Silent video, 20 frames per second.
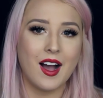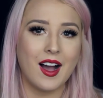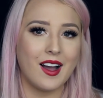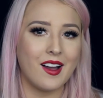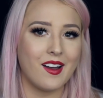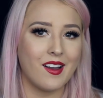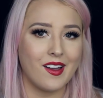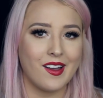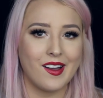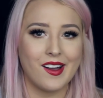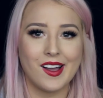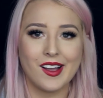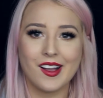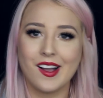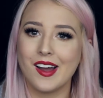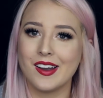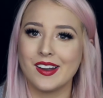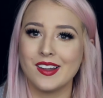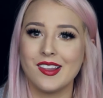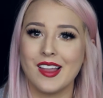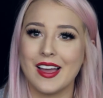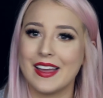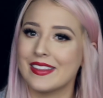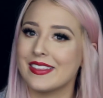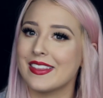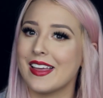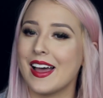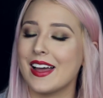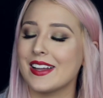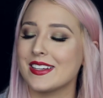I, I kind of
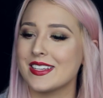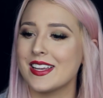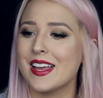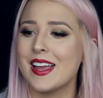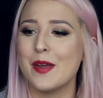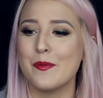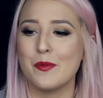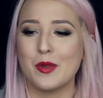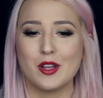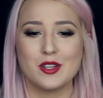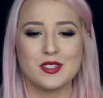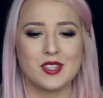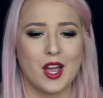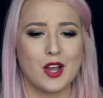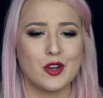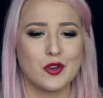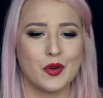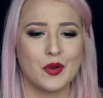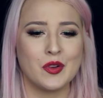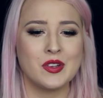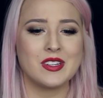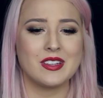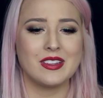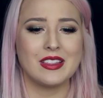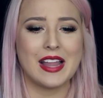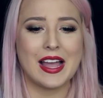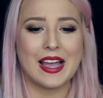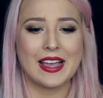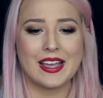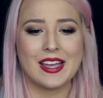like that because I don't
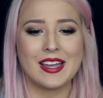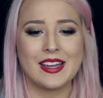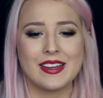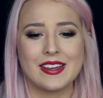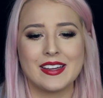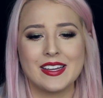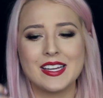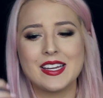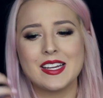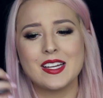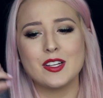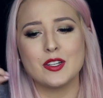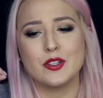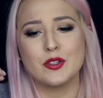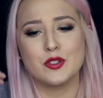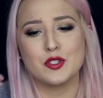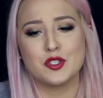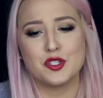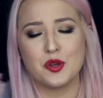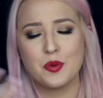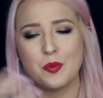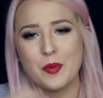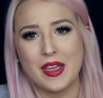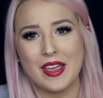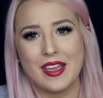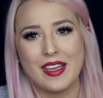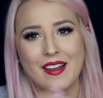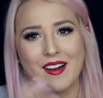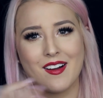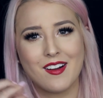like to
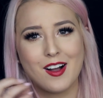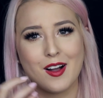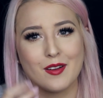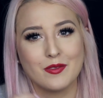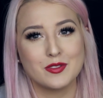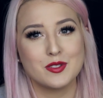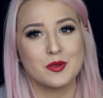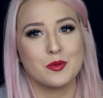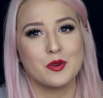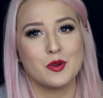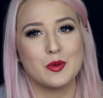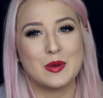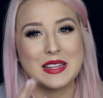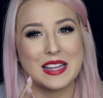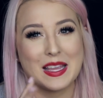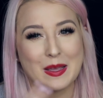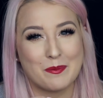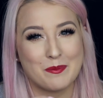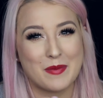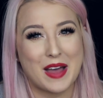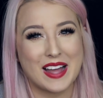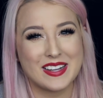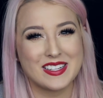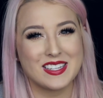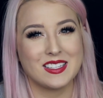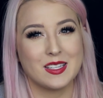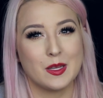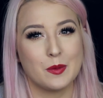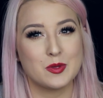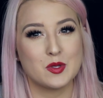be uncomfortable with like
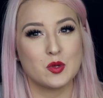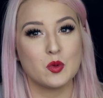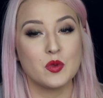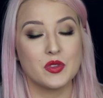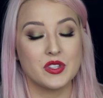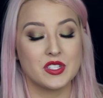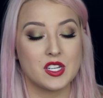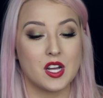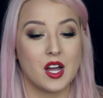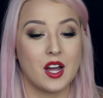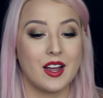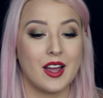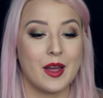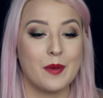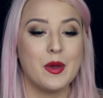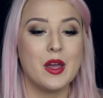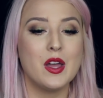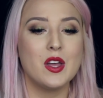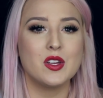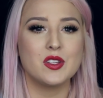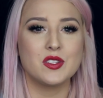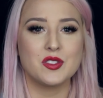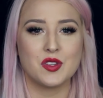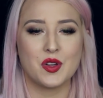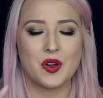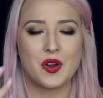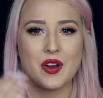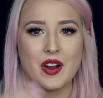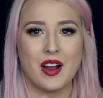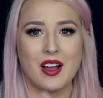matte lips all the time.
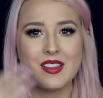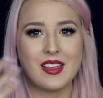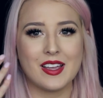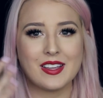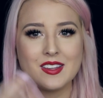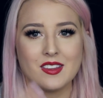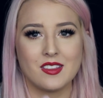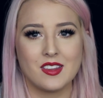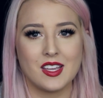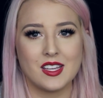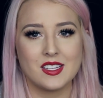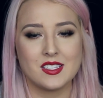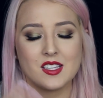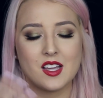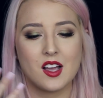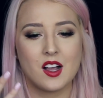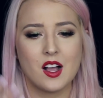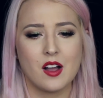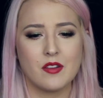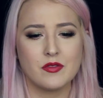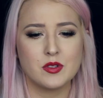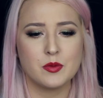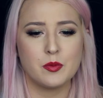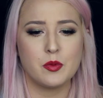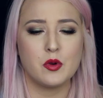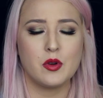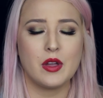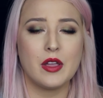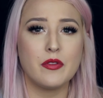So I like that these are comfortable.